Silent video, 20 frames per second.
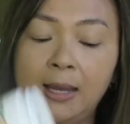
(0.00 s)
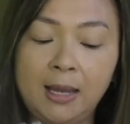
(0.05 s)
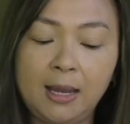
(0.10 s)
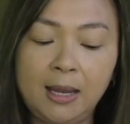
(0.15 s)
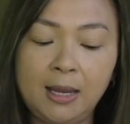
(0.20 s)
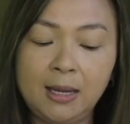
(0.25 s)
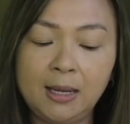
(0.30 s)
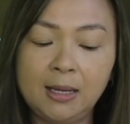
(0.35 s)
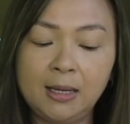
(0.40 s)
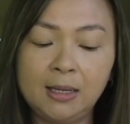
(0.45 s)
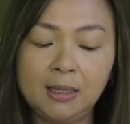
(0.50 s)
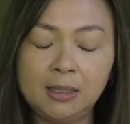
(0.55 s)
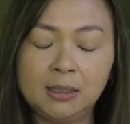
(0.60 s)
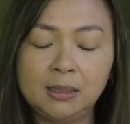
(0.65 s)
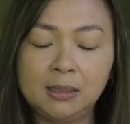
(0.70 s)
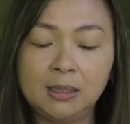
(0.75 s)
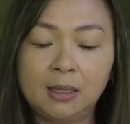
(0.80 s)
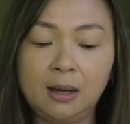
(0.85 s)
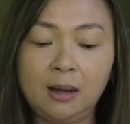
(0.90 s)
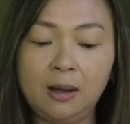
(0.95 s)

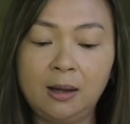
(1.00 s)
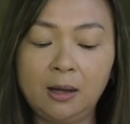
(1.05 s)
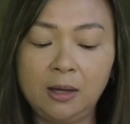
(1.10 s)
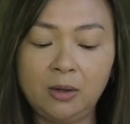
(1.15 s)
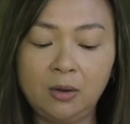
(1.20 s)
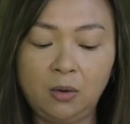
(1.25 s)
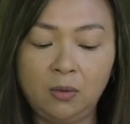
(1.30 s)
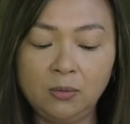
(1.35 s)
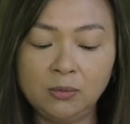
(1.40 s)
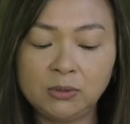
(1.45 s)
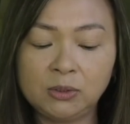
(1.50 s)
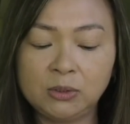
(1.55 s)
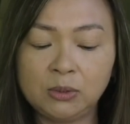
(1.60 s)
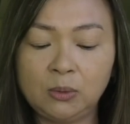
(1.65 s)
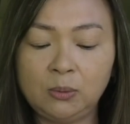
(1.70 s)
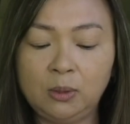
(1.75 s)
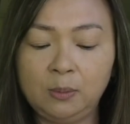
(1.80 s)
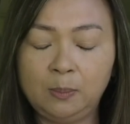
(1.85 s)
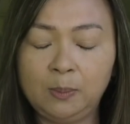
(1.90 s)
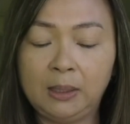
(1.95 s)
and I
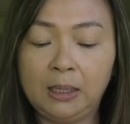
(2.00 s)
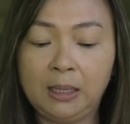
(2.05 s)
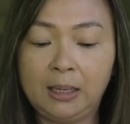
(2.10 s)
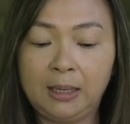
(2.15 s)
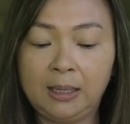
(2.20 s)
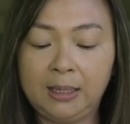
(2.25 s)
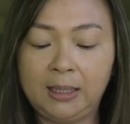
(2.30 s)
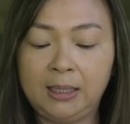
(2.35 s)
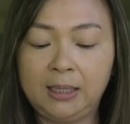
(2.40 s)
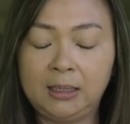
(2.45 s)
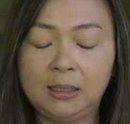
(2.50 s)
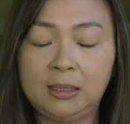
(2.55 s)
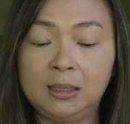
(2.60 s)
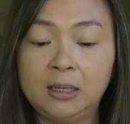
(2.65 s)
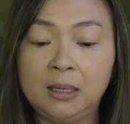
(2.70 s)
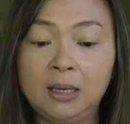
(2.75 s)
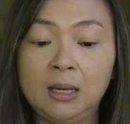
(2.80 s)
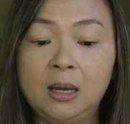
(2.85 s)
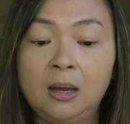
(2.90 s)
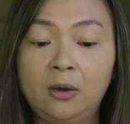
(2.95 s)
also applied
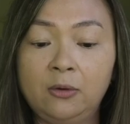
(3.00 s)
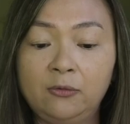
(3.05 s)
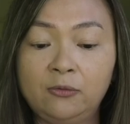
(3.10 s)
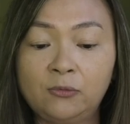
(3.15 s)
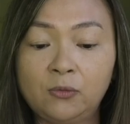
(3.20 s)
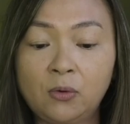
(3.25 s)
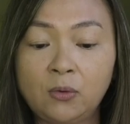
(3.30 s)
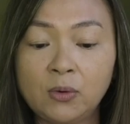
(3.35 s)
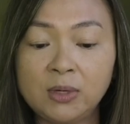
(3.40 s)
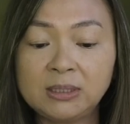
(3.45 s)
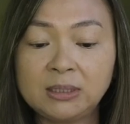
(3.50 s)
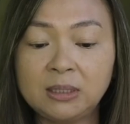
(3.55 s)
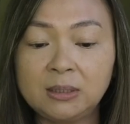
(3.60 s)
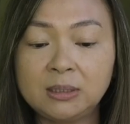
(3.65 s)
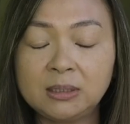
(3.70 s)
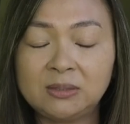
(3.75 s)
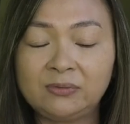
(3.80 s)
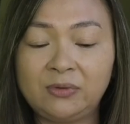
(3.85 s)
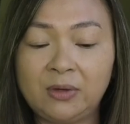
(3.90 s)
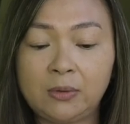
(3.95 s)
of course, it
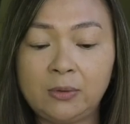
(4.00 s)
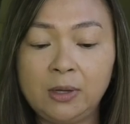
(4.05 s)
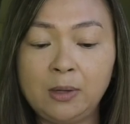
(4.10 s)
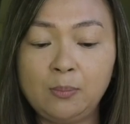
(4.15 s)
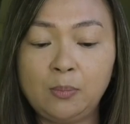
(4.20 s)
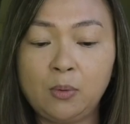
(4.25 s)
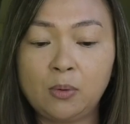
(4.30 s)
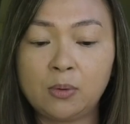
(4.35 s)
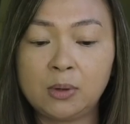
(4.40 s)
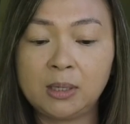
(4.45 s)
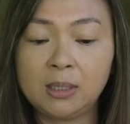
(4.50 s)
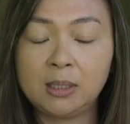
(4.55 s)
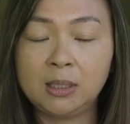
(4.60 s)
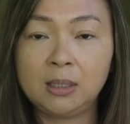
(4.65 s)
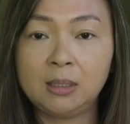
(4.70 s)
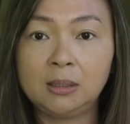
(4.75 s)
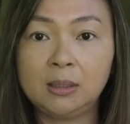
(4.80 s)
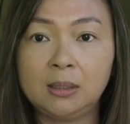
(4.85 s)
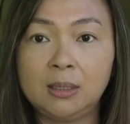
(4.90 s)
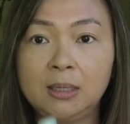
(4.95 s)
is very
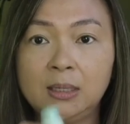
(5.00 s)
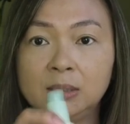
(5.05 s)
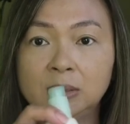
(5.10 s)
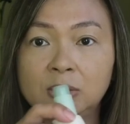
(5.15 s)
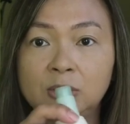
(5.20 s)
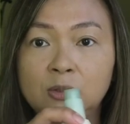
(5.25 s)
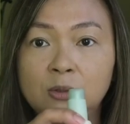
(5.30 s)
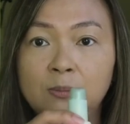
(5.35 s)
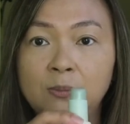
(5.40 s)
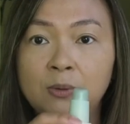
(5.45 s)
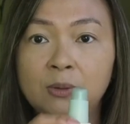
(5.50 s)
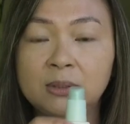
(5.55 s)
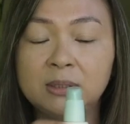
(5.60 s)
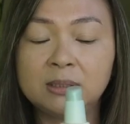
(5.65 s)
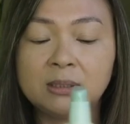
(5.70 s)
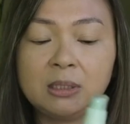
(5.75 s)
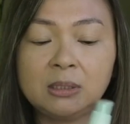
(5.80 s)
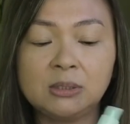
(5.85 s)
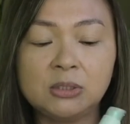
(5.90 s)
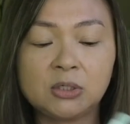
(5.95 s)
important is to put
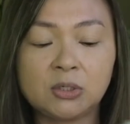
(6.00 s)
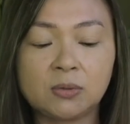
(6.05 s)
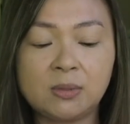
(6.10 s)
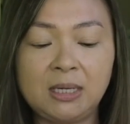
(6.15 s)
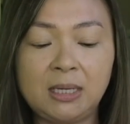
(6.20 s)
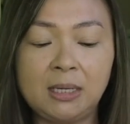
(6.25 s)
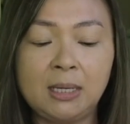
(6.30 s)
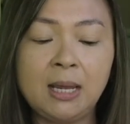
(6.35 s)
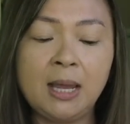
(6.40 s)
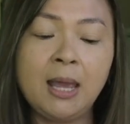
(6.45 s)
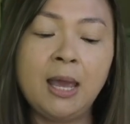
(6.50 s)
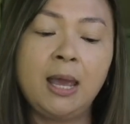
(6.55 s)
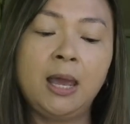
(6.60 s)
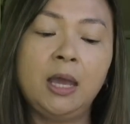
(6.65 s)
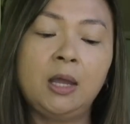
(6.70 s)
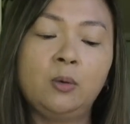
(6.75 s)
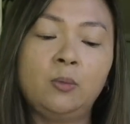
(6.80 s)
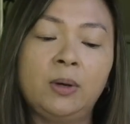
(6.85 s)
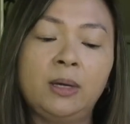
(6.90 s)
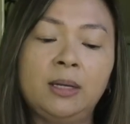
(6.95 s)
sunscreen.
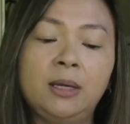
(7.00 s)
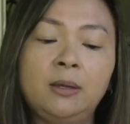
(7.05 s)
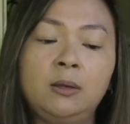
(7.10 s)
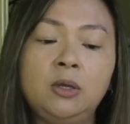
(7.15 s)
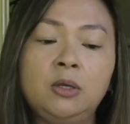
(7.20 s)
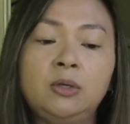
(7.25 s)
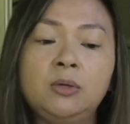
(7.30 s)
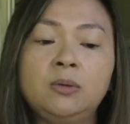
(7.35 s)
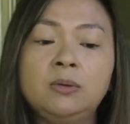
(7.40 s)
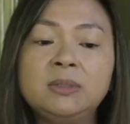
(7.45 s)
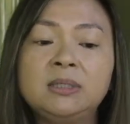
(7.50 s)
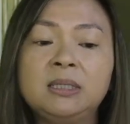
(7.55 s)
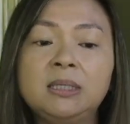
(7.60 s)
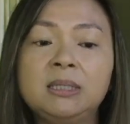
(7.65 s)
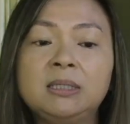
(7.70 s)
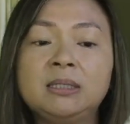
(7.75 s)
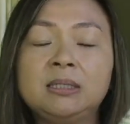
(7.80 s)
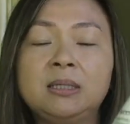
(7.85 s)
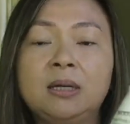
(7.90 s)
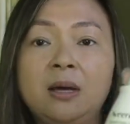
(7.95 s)
And what I use is the